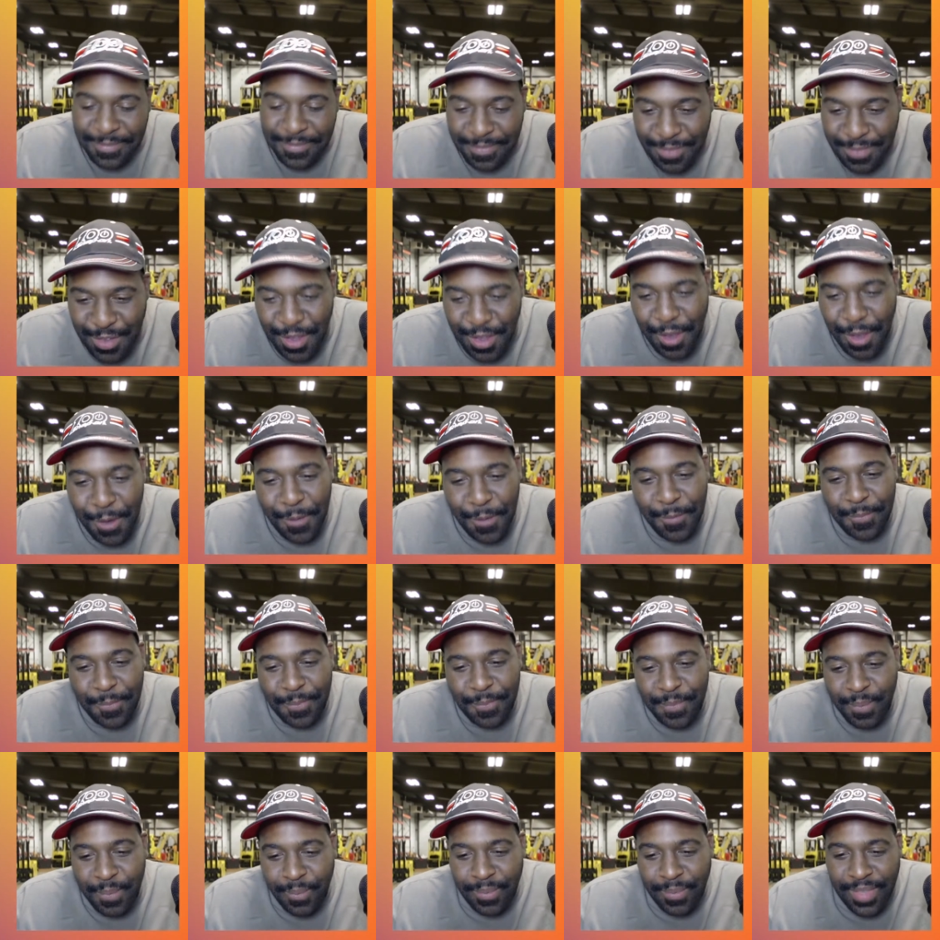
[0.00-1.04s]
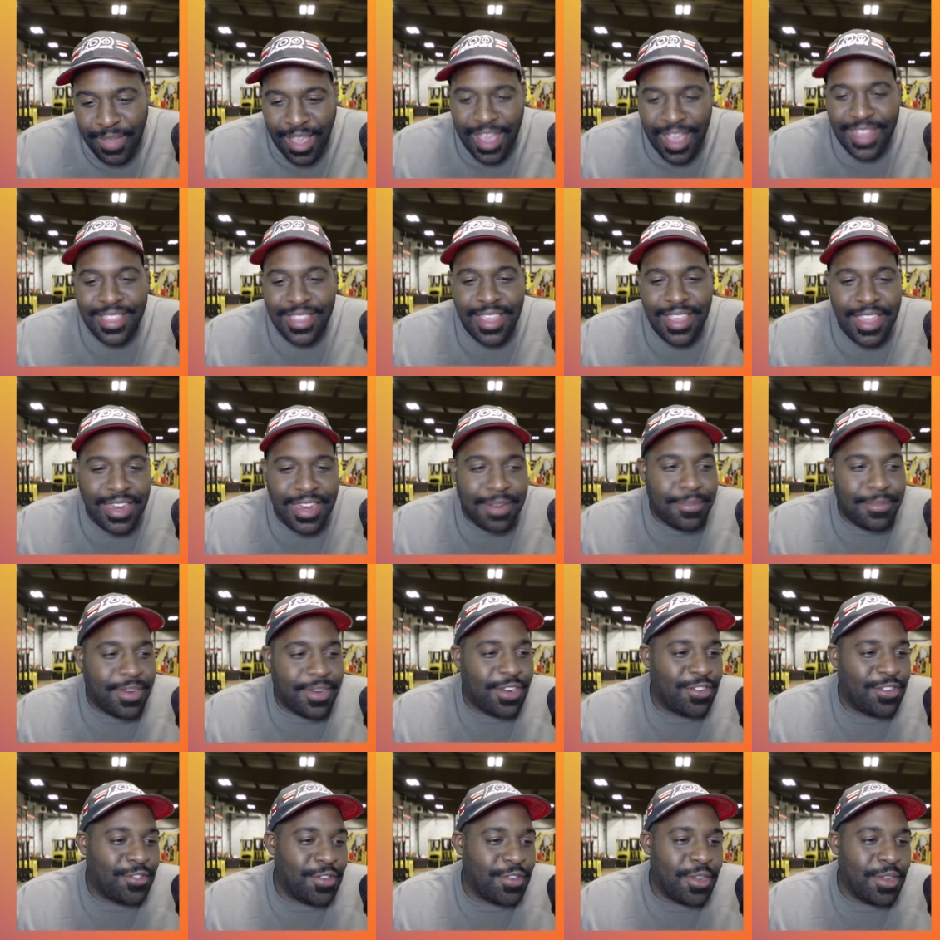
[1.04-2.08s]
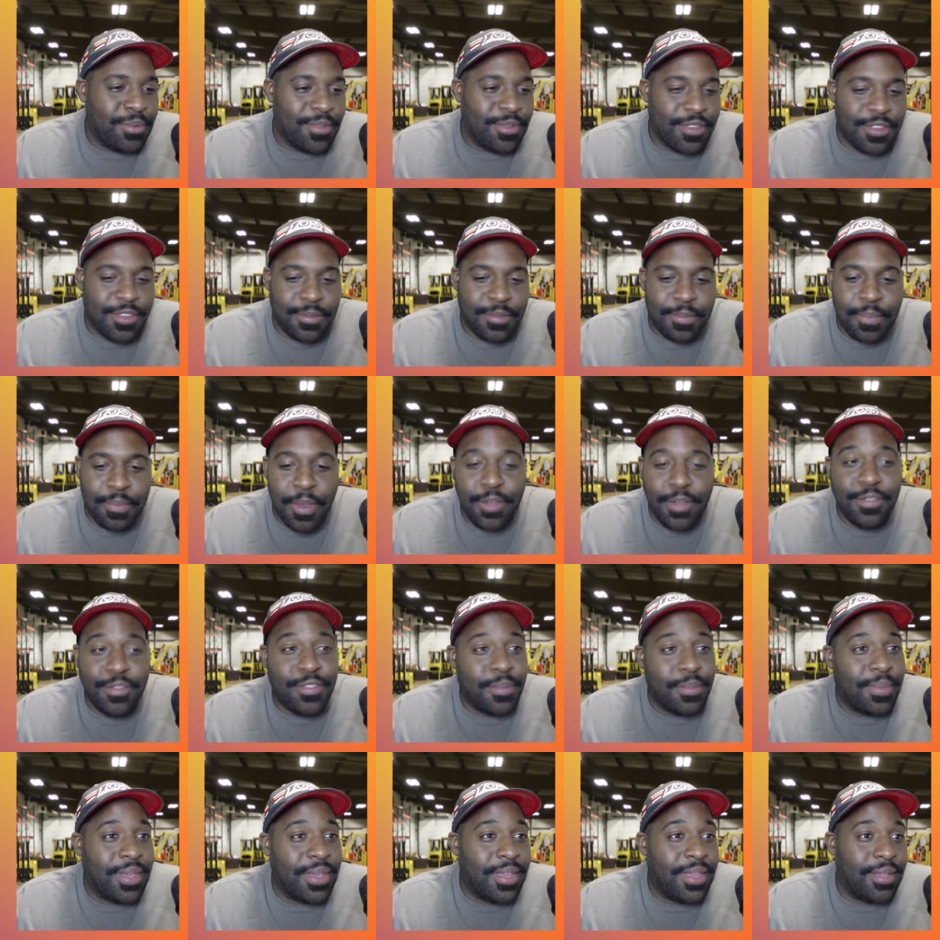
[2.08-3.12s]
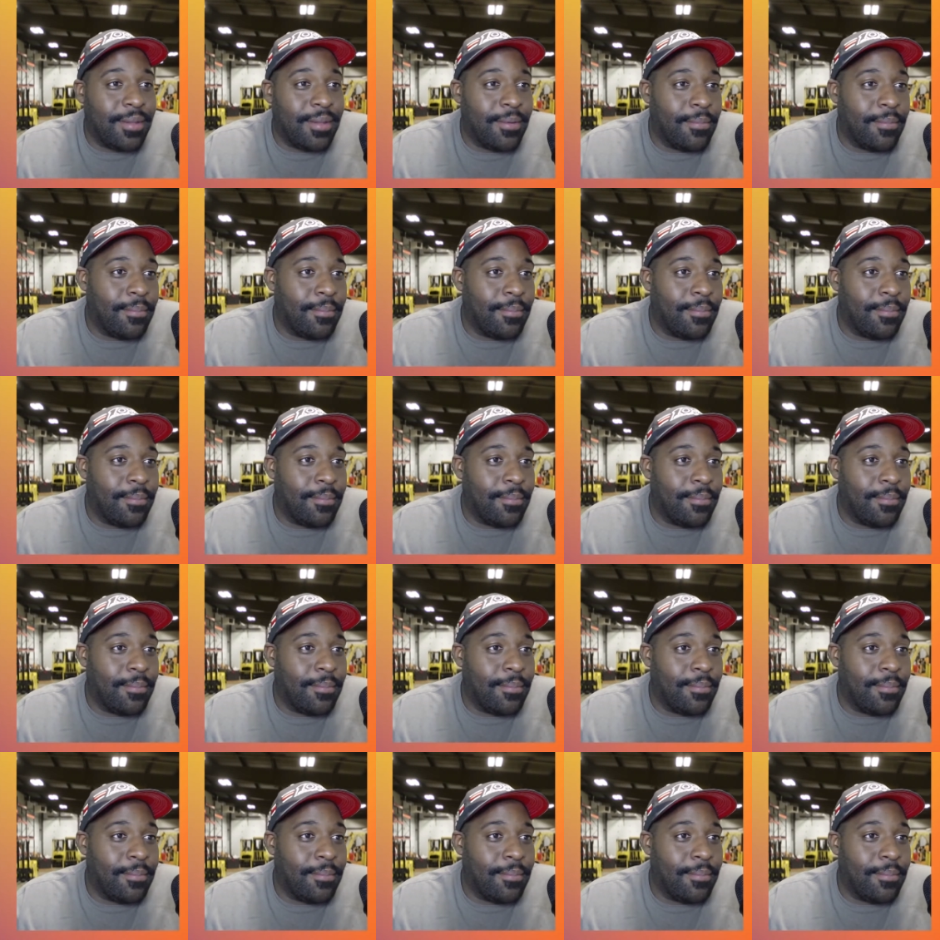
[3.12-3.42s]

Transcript: So at the end of my streams, it's supposed to be